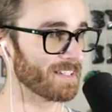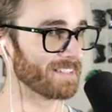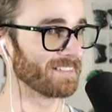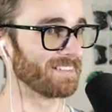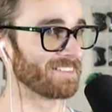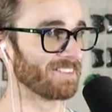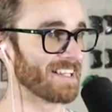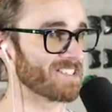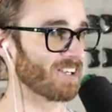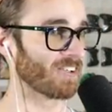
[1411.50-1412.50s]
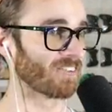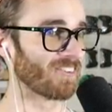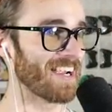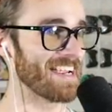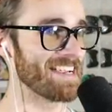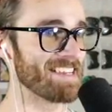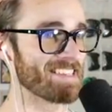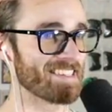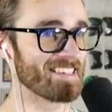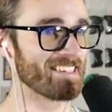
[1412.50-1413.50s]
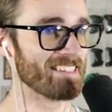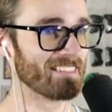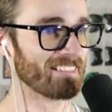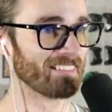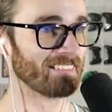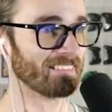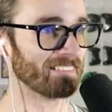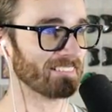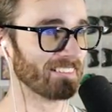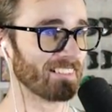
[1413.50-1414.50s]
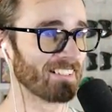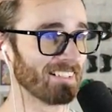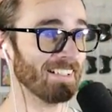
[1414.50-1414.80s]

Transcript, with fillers: again. Dude, that's crazy. Uh,